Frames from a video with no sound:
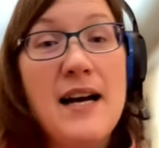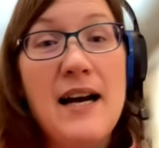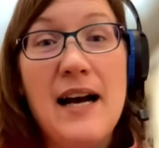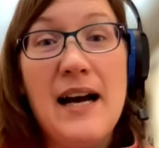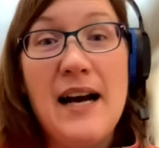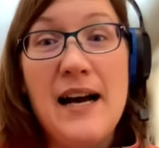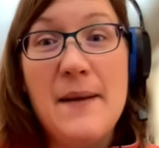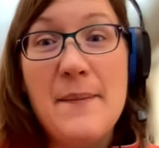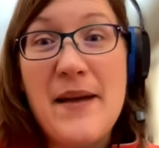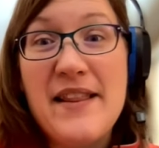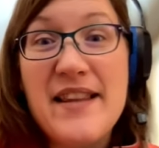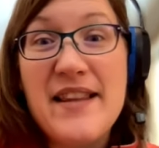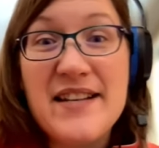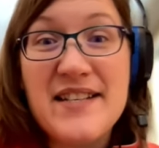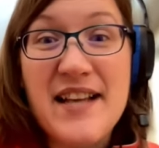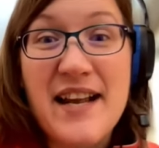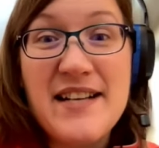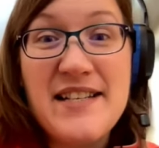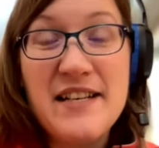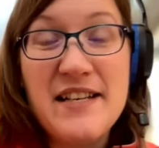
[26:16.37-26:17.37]
And
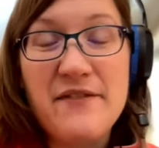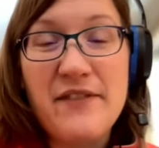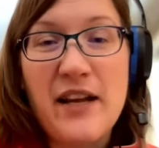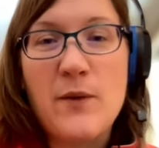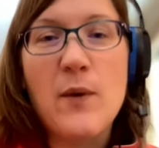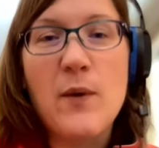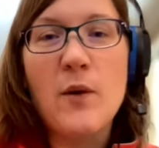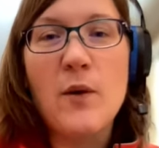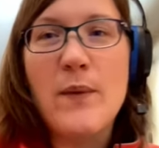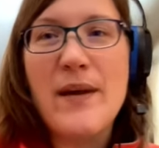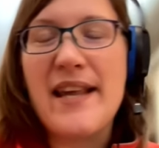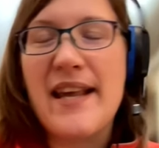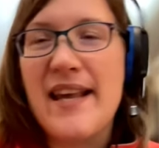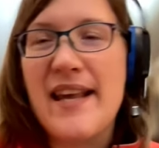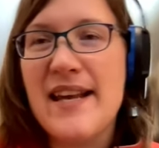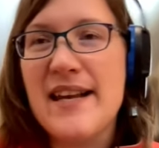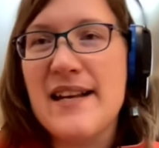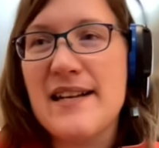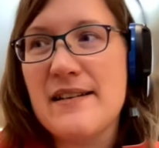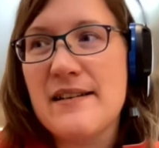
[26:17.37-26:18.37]
this idea of, like, well, we
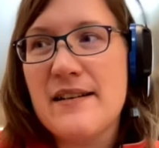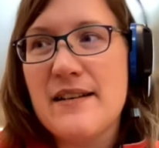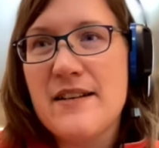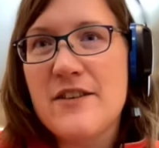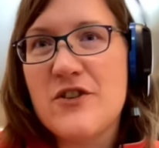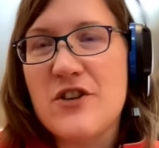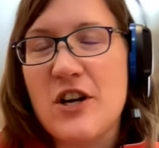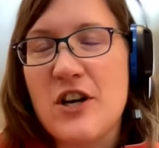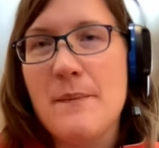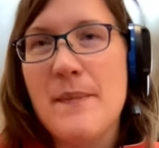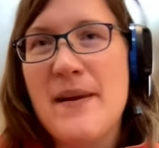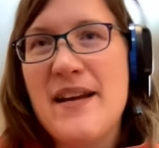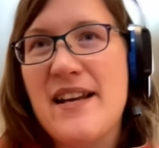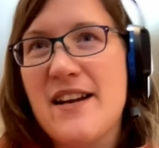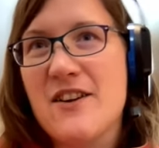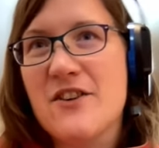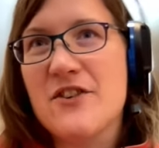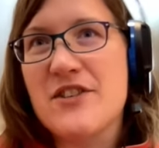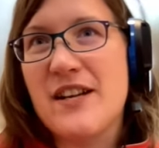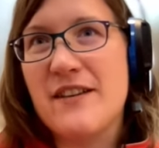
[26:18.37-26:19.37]
can't start
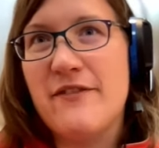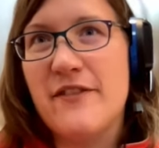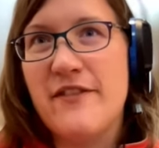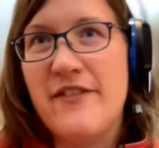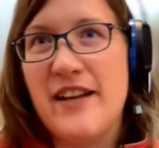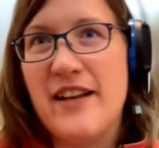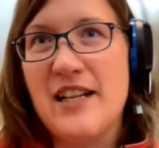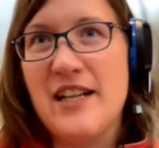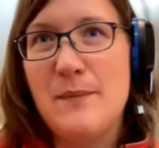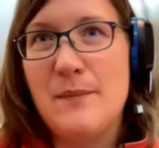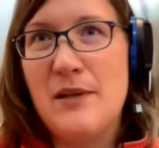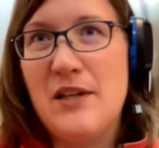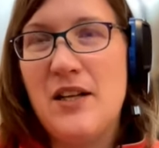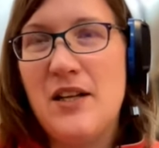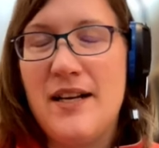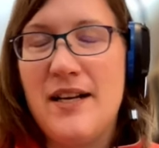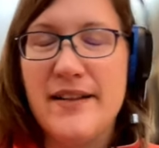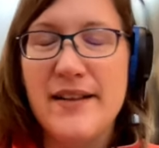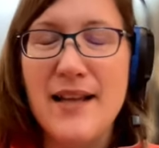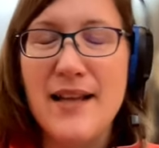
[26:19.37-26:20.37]
making our stuff available
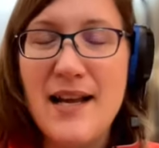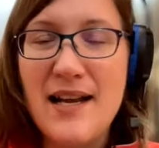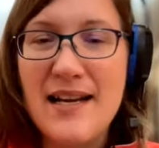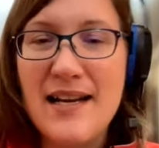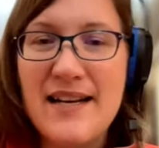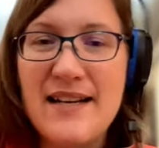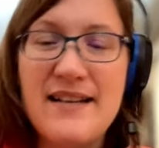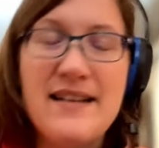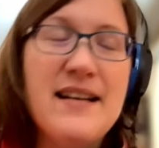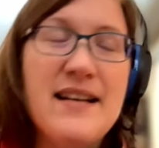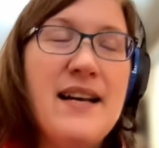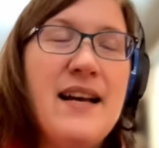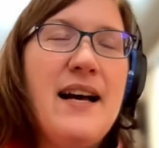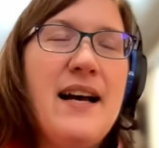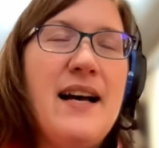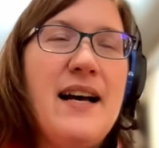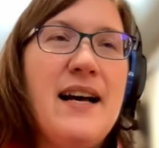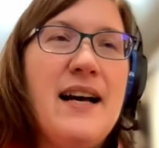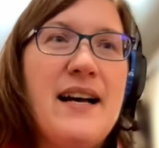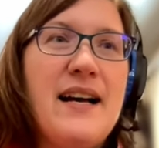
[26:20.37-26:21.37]
online
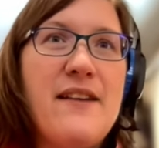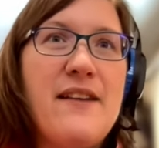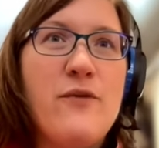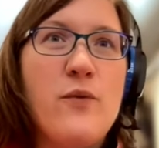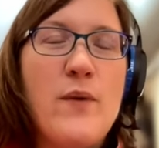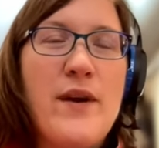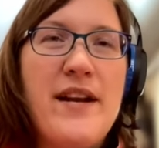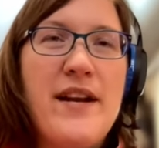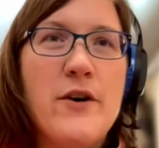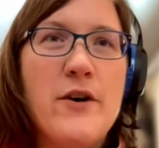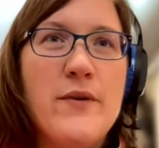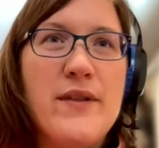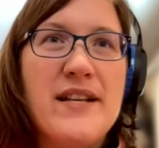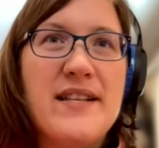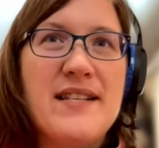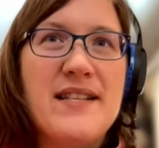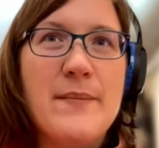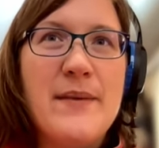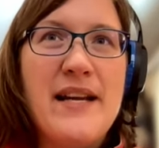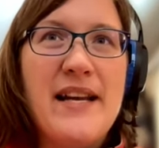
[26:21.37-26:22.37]
if we know that
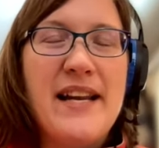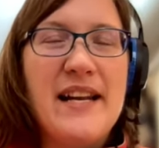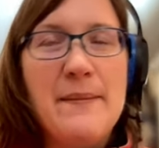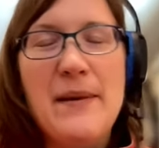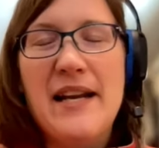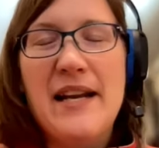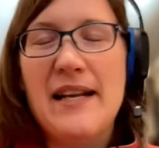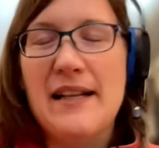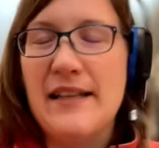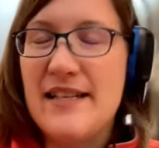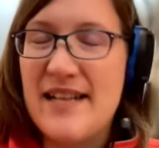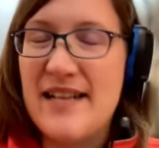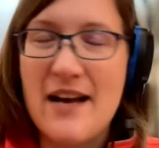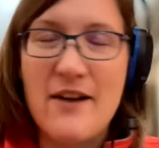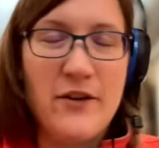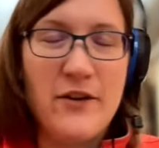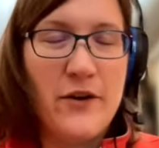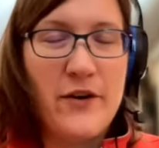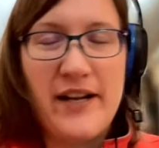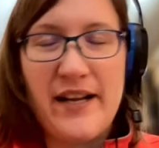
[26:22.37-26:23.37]
somebody can immediately
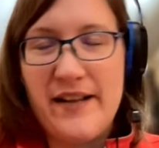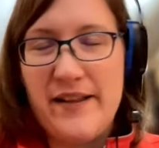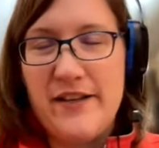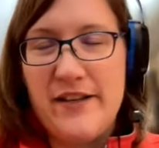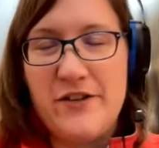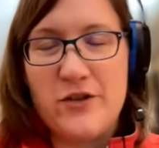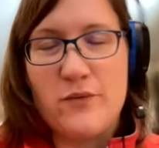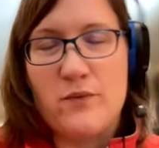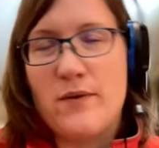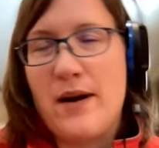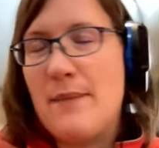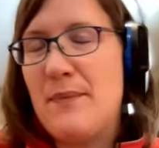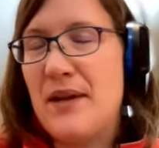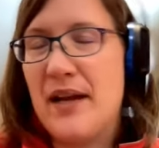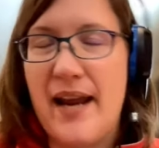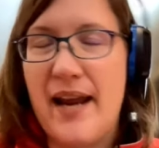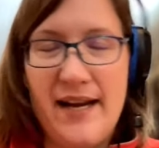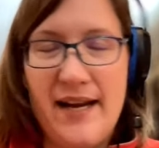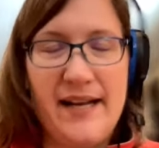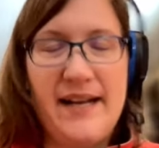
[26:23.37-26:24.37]
download it and then just
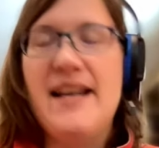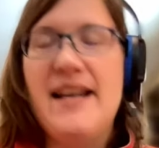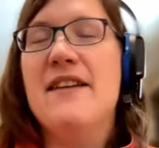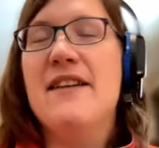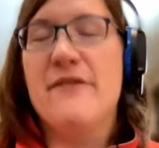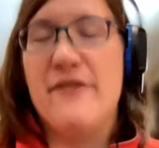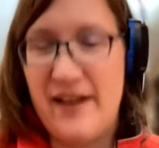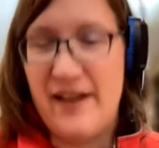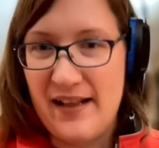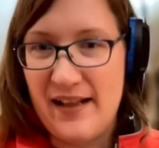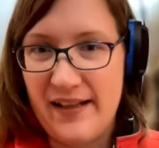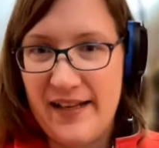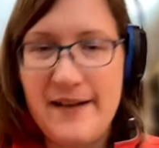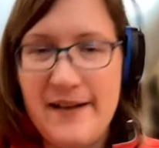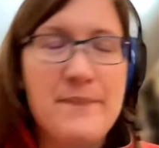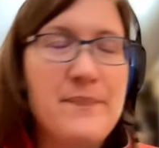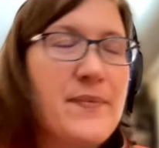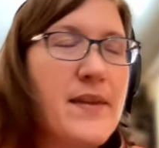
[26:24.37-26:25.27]
replicate it infinitely.